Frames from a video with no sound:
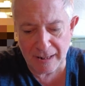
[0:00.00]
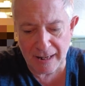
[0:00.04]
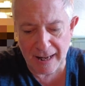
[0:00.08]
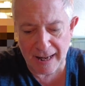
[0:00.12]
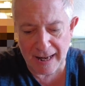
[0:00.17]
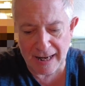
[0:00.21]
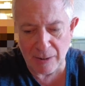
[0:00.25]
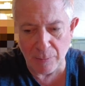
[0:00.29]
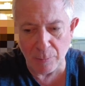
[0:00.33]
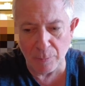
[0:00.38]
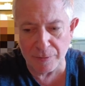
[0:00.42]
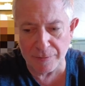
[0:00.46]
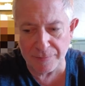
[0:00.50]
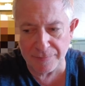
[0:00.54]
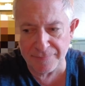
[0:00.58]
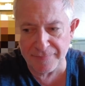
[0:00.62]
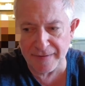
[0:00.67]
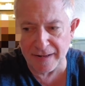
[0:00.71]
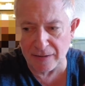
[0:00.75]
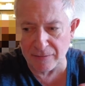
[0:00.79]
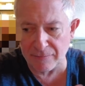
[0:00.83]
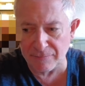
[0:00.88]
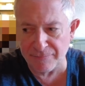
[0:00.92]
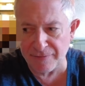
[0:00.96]
he would have
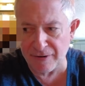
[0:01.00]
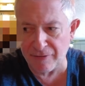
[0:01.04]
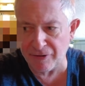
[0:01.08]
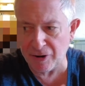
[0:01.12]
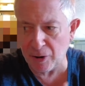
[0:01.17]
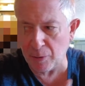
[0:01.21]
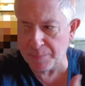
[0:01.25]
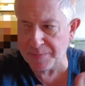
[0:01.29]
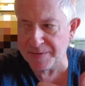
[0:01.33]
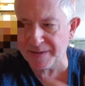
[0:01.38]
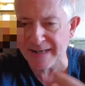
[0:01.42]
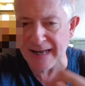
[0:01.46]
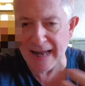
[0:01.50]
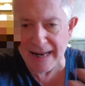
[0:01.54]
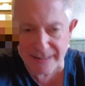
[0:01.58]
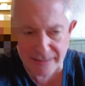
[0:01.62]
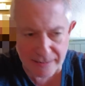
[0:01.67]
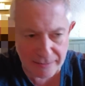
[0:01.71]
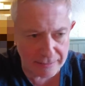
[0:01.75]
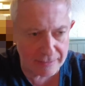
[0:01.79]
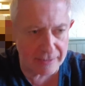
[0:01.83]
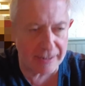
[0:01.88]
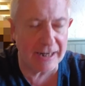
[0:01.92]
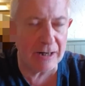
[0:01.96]
felt very
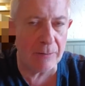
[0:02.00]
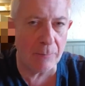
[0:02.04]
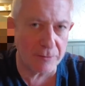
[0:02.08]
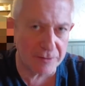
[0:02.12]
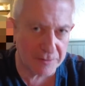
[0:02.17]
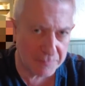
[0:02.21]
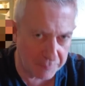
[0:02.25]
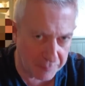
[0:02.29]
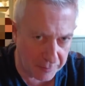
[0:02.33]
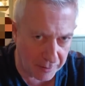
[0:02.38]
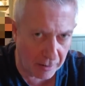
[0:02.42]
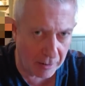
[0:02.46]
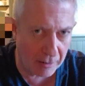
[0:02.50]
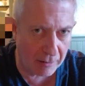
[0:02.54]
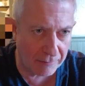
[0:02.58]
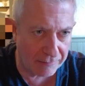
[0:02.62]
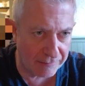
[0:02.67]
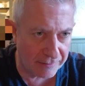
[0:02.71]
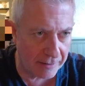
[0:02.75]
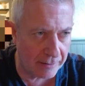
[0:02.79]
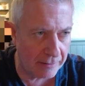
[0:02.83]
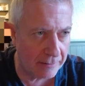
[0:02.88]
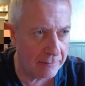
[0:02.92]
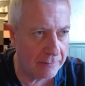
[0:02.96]
upset that he wasn't part
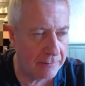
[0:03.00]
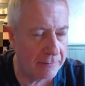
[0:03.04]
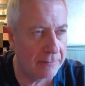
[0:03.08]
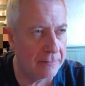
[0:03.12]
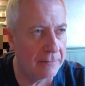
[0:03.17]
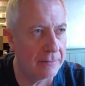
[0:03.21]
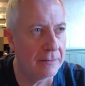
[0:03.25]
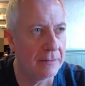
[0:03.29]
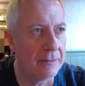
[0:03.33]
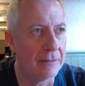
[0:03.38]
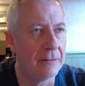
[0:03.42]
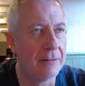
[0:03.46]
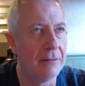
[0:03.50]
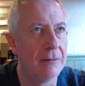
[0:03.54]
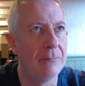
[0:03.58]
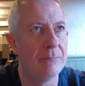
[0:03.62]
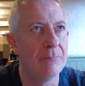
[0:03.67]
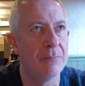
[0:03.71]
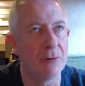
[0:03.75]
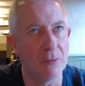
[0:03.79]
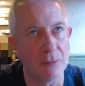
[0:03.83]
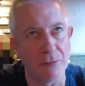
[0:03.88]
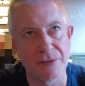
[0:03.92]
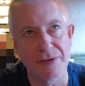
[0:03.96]
of it,
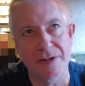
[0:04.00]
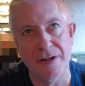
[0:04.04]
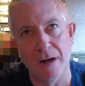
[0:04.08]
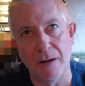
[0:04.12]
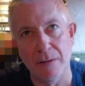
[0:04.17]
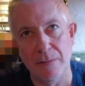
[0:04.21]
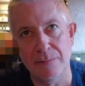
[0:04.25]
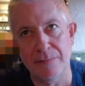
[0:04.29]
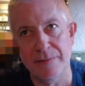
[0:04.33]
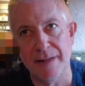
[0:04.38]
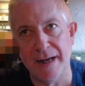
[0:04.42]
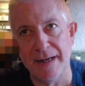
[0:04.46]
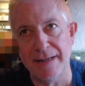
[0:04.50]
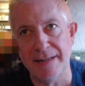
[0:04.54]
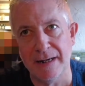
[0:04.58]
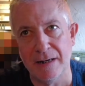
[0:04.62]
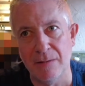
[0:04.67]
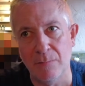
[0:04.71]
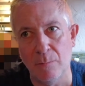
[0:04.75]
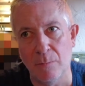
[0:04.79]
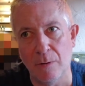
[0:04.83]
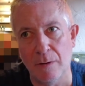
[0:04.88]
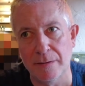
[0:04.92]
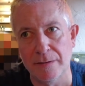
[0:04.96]
but also they
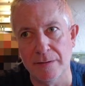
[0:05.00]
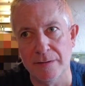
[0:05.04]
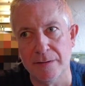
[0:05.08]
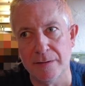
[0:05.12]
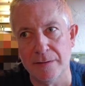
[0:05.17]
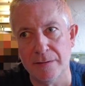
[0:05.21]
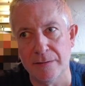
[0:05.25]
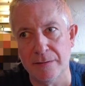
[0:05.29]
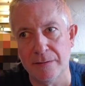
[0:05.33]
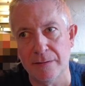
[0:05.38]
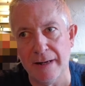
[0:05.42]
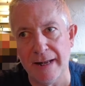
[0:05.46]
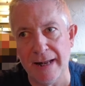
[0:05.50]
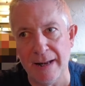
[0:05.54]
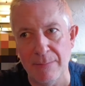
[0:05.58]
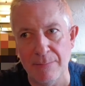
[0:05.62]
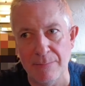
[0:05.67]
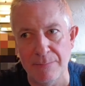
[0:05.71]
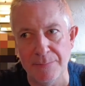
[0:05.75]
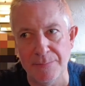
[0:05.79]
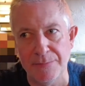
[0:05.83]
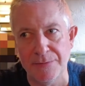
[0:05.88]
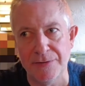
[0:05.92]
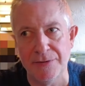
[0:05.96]
didn't want
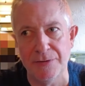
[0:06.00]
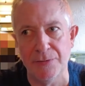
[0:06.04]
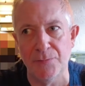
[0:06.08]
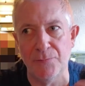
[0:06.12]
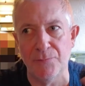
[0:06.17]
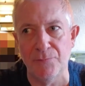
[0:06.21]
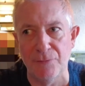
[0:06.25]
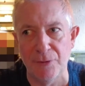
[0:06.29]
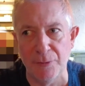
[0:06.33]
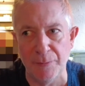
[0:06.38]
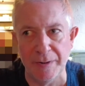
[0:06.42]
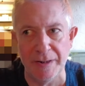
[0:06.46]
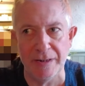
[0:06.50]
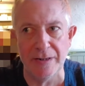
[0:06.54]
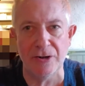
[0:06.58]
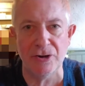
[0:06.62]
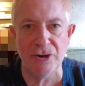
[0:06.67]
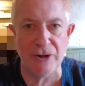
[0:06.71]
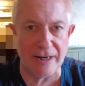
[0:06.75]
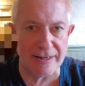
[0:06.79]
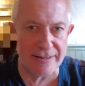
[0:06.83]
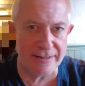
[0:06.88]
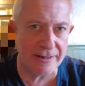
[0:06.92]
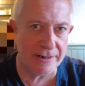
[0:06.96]
him to ruin the
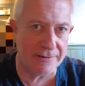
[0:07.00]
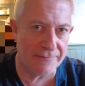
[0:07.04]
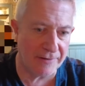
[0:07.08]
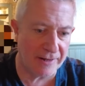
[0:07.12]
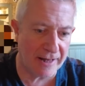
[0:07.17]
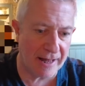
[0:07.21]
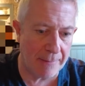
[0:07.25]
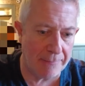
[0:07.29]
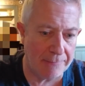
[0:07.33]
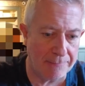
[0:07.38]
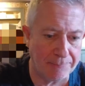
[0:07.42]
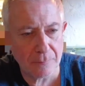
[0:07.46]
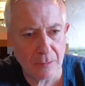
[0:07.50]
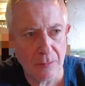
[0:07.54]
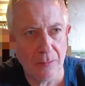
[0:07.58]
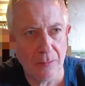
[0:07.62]
chances for them.